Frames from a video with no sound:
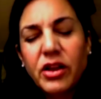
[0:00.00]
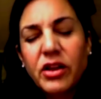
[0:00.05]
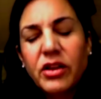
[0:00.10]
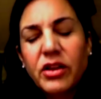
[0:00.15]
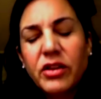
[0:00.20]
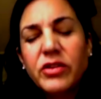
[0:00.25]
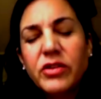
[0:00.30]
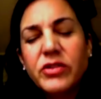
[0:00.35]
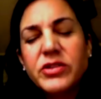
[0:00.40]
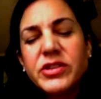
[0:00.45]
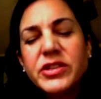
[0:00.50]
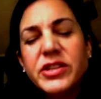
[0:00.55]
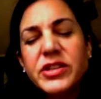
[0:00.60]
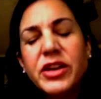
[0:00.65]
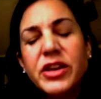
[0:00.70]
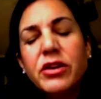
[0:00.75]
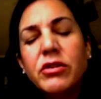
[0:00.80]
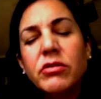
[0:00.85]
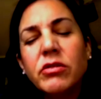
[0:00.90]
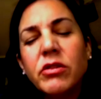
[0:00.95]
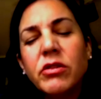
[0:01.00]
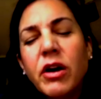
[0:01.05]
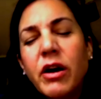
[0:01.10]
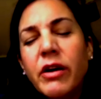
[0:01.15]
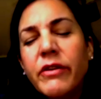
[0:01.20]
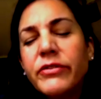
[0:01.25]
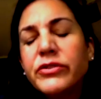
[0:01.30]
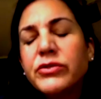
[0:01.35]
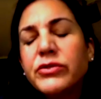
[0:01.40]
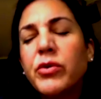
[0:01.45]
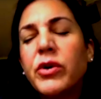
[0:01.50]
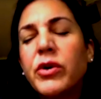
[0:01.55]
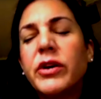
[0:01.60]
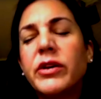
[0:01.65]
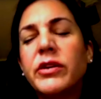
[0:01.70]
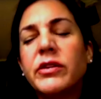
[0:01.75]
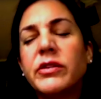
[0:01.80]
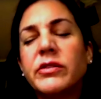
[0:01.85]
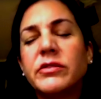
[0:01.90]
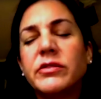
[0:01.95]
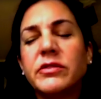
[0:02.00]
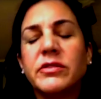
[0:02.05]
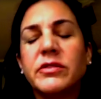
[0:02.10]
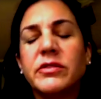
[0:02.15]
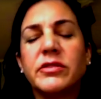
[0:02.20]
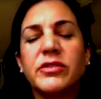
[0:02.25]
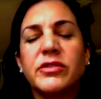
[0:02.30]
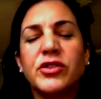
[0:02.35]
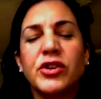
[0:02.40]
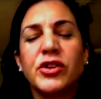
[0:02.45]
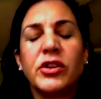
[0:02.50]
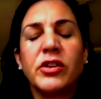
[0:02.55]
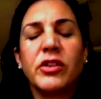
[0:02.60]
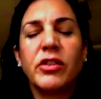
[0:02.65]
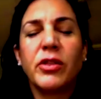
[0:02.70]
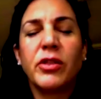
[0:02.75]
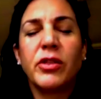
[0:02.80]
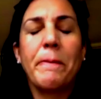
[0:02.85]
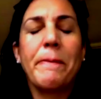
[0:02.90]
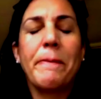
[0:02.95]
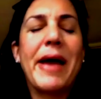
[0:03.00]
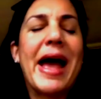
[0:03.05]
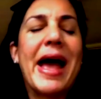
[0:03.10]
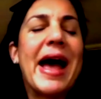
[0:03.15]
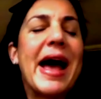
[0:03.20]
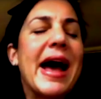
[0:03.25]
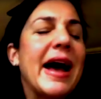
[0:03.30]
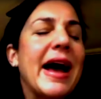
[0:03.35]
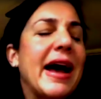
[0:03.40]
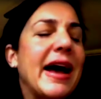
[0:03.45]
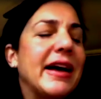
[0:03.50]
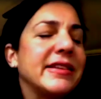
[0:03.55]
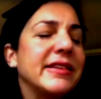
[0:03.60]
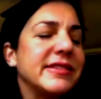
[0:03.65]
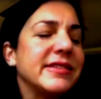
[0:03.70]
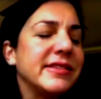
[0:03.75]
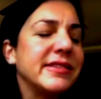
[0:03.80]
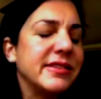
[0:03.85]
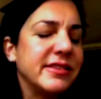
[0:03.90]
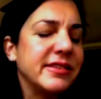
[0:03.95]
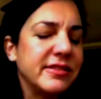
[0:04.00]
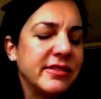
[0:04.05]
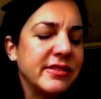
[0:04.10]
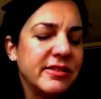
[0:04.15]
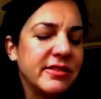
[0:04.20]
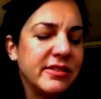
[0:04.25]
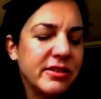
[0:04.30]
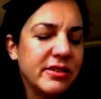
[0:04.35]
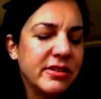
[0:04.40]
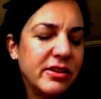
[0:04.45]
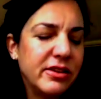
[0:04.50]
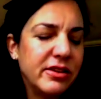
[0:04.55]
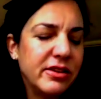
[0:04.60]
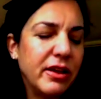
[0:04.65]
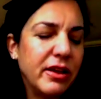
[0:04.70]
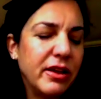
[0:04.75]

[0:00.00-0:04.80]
You see your loved ones, the past, the